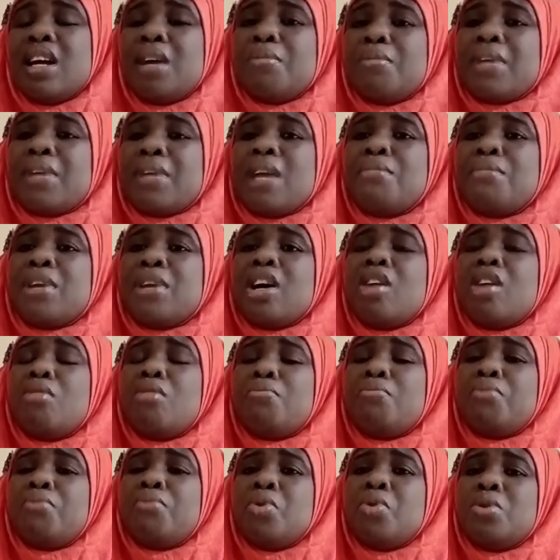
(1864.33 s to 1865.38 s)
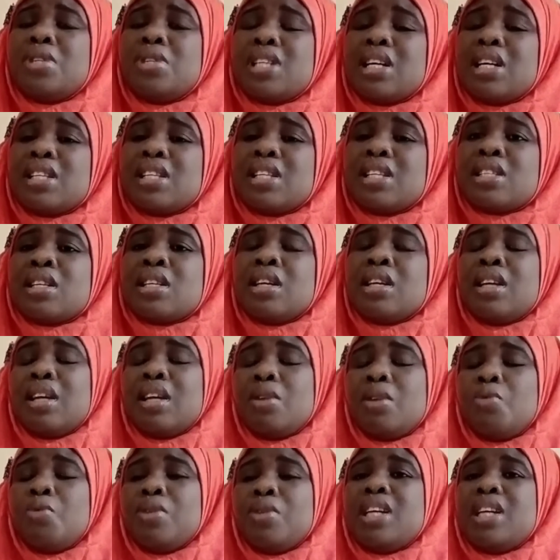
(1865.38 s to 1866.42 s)
chemical pollutants
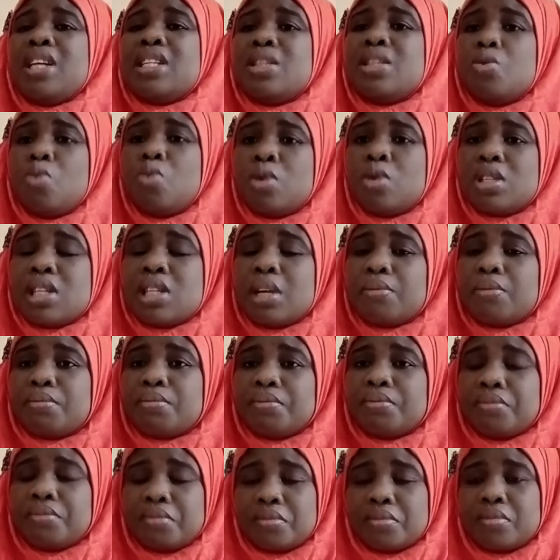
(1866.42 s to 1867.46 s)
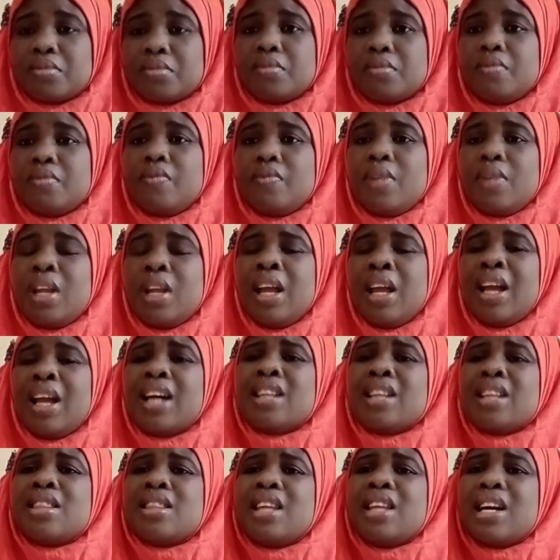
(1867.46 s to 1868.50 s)
within the water.
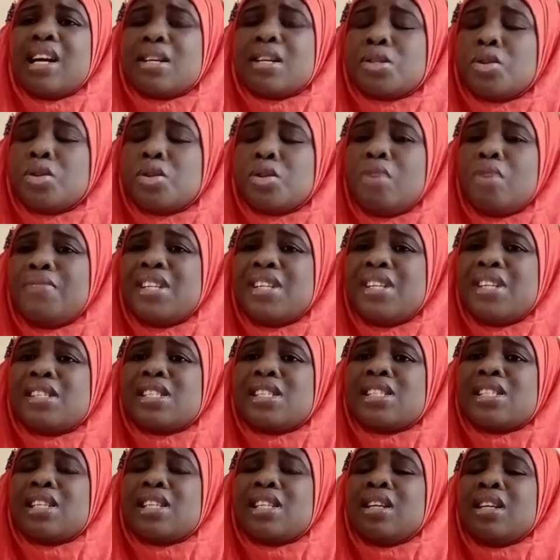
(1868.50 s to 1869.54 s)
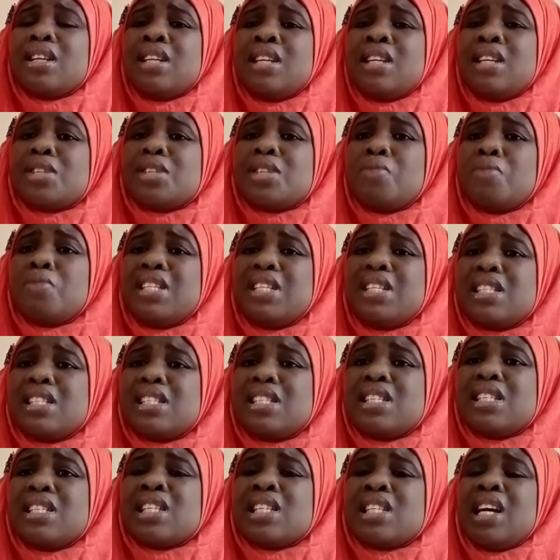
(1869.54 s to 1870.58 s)
And there are some diseases
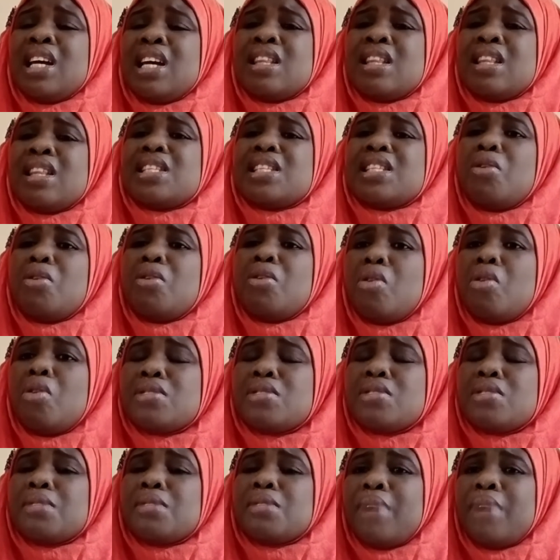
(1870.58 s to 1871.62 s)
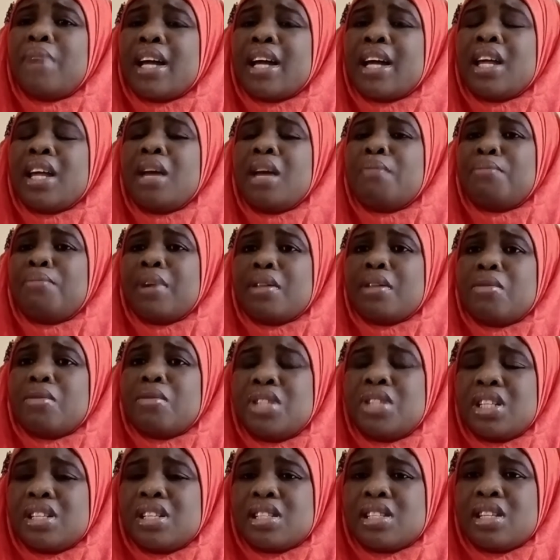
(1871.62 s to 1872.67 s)
that are caused by
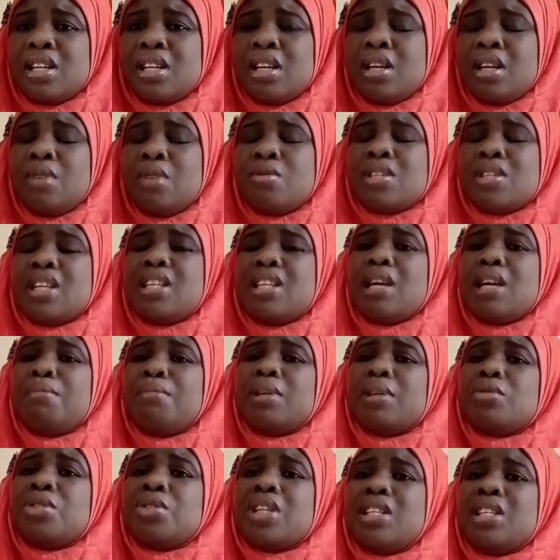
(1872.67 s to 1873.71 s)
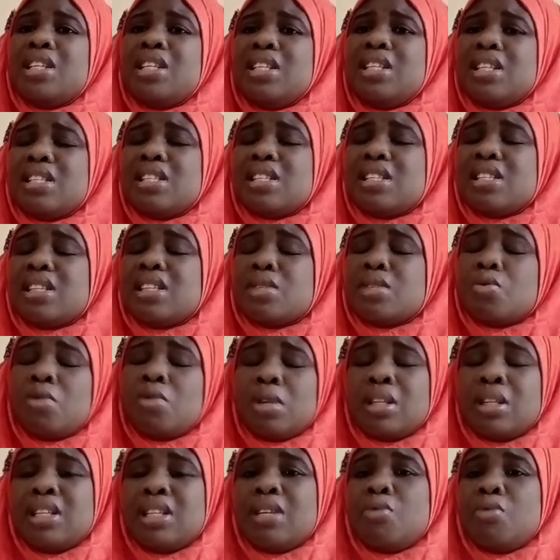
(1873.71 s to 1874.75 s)
pathogens. You say they are pathogenic diseases.
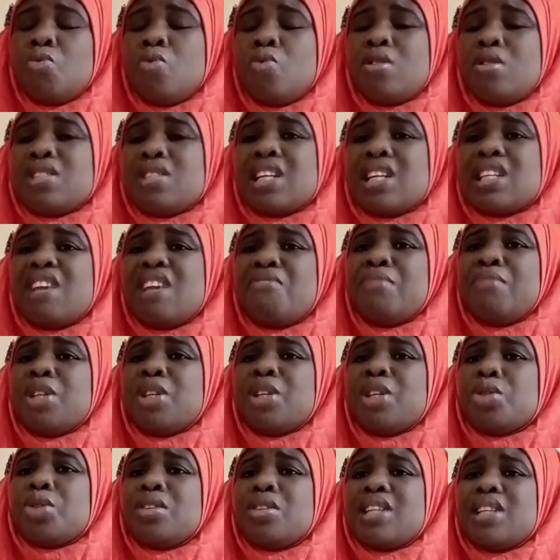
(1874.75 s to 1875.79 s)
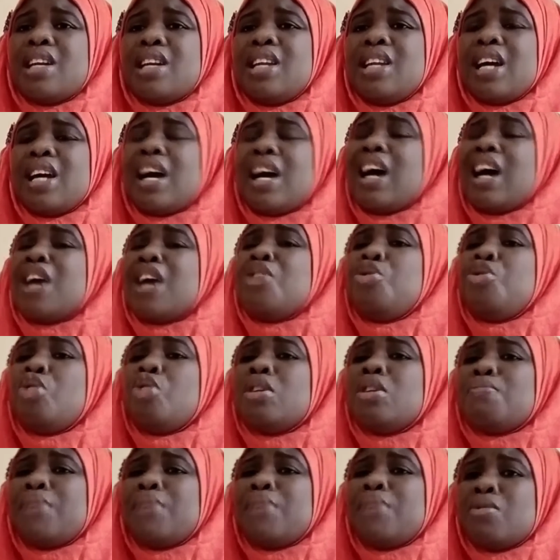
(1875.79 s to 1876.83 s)
The ones that I've mentioned earlier are
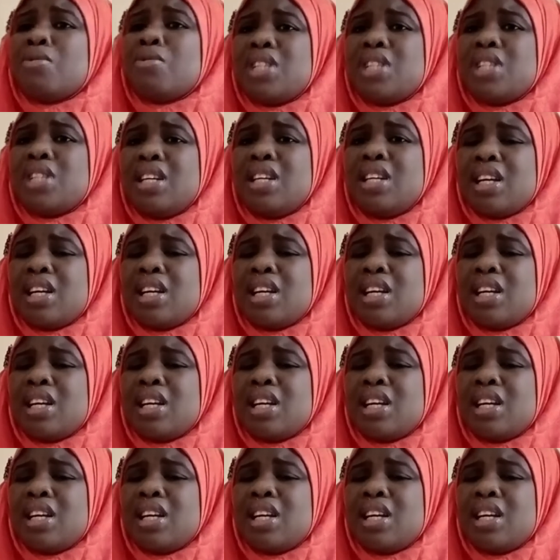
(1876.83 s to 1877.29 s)
non-pathogenic.